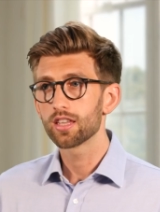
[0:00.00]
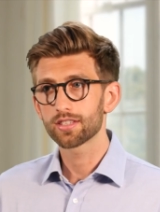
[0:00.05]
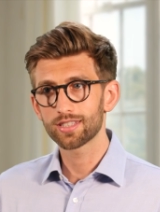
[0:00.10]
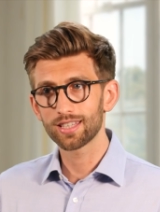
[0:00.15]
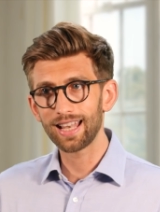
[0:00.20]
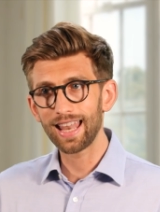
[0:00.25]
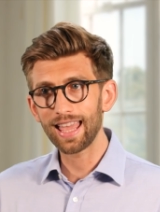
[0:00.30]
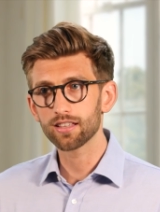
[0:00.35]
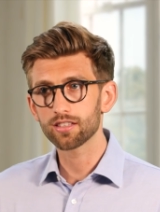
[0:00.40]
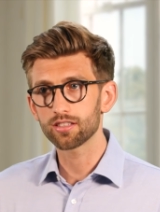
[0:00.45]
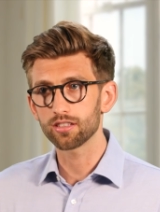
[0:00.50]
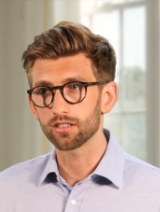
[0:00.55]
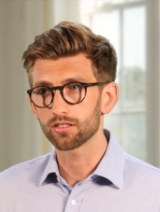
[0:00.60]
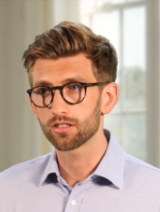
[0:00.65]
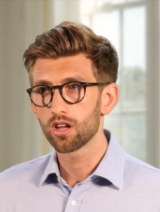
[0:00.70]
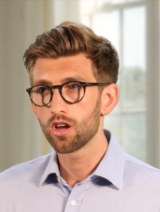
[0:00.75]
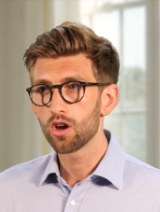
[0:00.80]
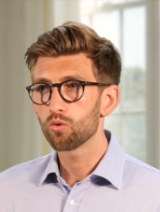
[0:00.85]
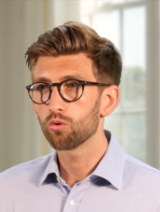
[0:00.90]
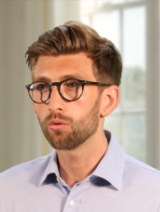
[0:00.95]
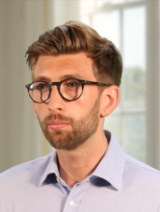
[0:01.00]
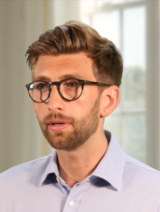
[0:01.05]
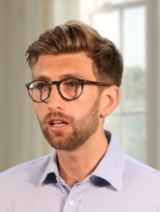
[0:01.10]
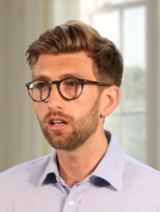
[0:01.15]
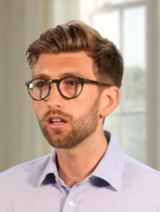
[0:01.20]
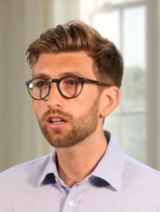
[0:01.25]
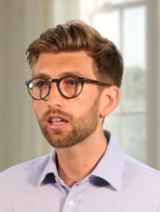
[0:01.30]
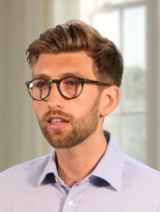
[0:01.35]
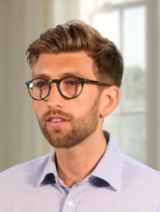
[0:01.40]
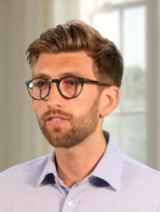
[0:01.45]
Selectors will be
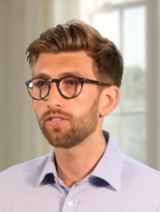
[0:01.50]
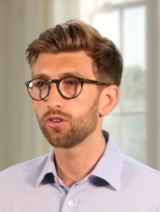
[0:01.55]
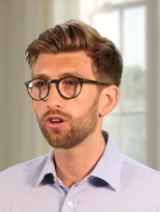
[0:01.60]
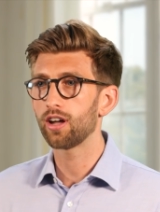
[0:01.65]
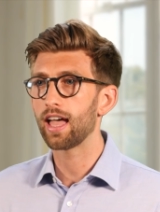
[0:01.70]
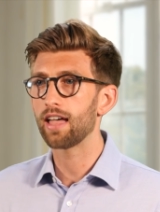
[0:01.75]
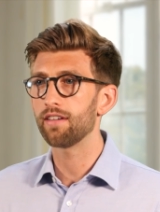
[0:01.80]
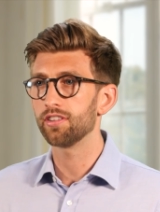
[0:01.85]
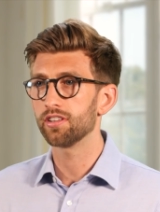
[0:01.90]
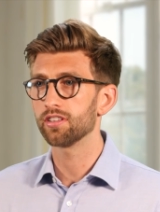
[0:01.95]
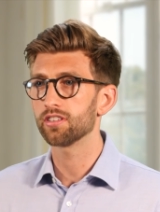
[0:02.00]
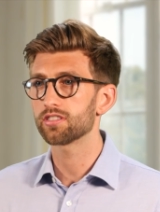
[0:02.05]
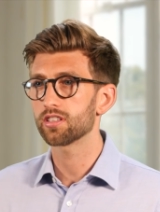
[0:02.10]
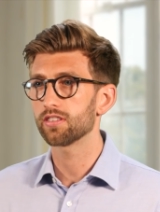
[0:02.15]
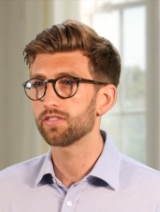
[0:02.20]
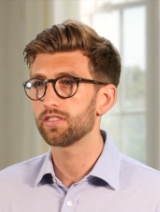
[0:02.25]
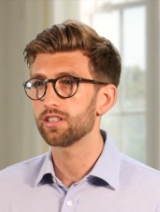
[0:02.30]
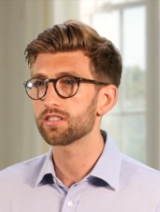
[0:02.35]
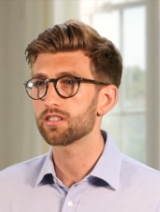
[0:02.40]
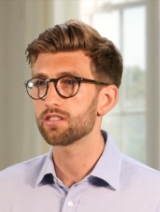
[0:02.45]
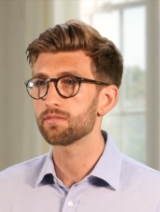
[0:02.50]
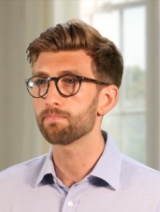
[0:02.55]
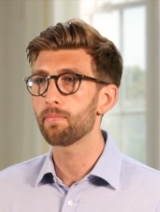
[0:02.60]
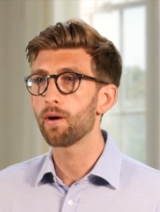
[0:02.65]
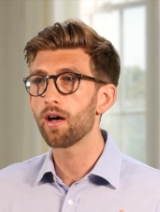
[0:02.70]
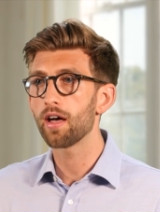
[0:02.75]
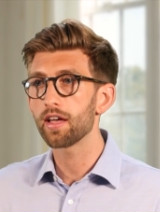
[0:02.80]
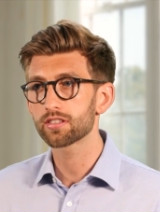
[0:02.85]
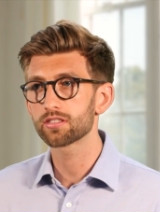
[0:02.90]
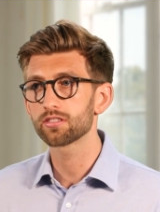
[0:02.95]
looking for your evidence of this in
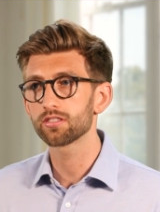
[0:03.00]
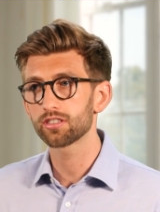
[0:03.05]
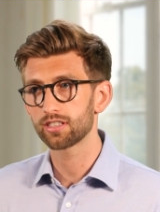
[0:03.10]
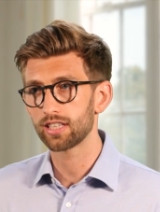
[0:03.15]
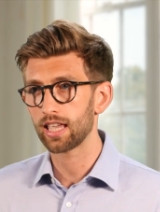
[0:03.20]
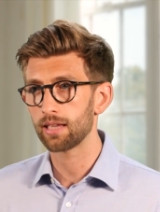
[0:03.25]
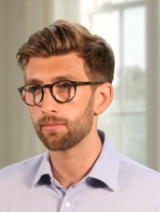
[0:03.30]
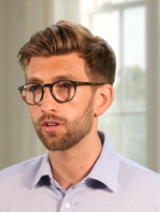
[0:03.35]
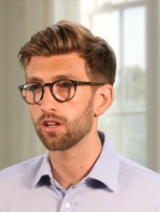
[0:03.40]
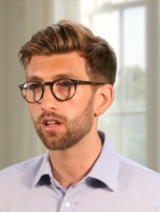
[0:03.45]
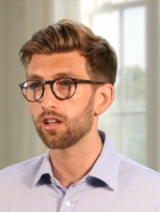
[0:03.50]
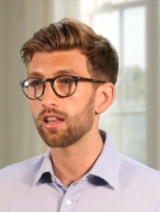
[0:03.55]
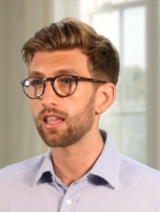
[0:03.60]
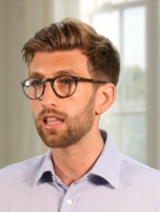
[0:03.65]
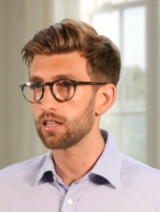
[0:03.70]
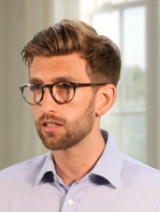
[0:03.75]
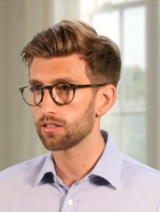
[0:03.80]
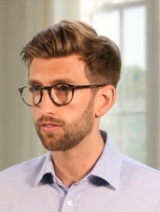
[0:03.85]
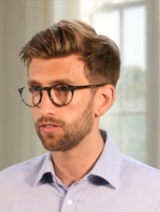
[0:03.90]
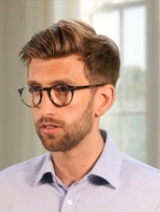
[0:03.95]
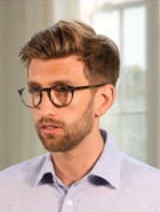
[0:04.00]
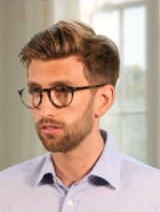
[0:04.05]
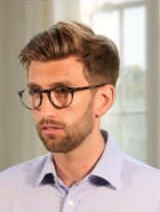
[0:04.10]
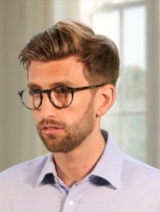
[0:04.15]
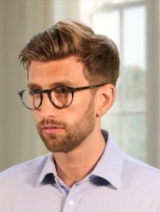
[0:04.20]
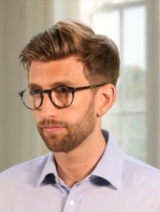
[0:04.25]
personal statement and interview.